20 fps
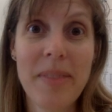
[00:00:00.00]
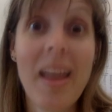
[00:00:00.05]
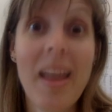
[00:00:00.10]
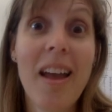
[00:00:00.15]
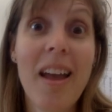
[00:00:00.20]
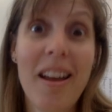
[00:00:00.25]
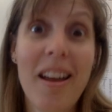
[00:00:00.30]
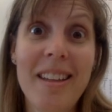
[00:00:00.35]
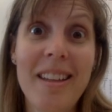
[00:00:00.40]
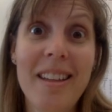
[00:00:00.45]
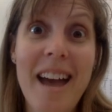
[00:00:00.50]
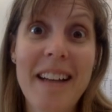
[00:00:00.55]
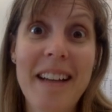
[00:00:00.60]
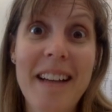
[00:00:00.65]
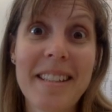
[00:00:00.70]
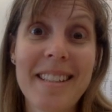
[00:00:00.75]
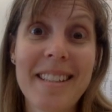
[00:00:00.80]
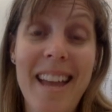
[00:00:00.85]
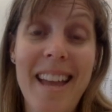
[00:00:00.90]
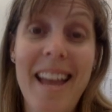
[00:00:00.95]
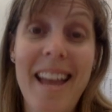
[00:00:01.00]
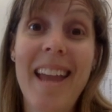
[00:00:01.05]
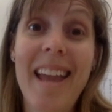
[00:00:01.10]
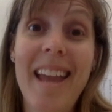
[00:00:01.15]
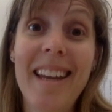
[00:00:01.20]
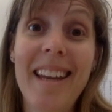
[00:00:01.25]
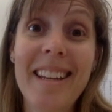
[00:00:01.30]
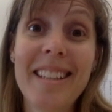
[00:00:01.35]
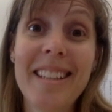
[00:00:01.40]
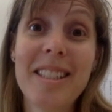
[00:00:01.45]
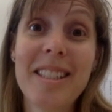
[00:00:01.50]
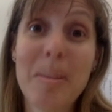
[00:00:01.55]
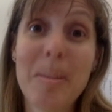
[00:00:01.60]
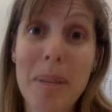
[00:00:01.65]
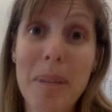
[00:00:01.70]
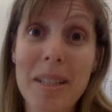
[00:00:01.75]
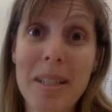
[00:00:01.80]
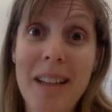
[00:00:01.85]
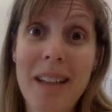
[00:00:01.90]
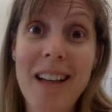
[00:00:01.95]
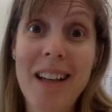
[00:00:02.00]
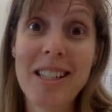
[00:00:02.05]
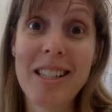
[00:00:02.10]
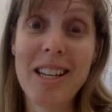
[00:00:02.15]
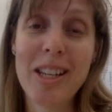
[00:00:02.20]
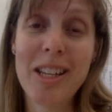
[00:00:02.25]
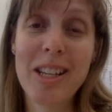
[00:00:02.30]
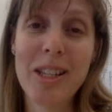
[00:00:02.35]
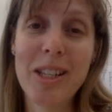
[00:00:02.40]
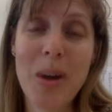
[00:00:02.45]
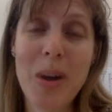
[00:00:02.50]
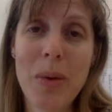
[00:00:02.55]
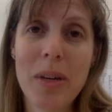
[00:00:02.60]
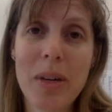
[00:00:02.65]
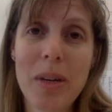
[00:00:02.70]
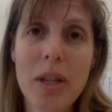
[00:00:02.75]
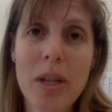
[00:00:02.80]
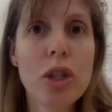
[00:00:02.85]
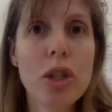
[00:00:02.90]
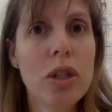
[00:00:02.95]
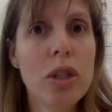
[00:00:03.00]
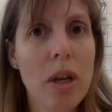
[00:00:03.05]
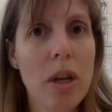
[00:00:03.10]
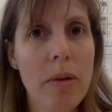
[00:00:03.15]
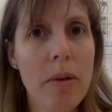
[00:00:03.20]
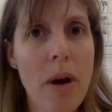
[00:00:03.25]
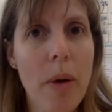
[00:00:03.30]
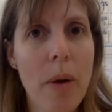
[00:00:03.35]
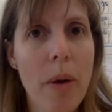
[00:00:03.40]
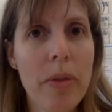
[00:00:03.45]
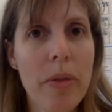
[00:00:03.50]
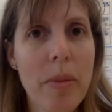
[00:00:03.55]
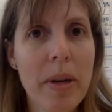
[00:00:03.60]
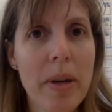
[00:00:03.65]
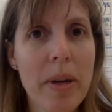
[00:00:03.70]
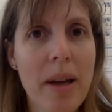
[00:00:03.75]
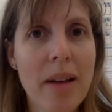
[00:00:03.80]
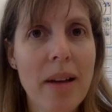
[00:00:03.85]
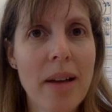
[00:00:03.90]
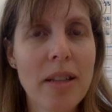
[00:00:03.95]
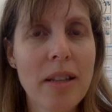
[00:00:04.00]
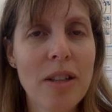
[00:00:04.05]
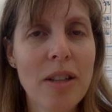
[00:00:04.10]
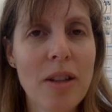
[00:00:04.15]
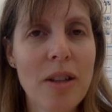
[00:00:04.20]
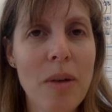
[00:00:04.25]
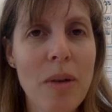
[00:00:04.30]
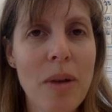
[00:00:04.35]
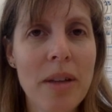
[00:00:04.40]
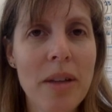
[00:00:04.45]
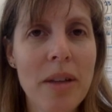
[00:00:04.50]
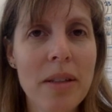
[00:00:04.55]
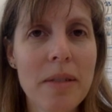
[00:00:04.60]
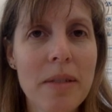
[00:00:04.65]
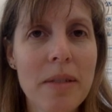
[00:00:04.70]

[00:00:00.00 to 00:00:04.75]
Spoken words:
Yes, it is the Petoskey stone. Do you know what the Petoskey stone is?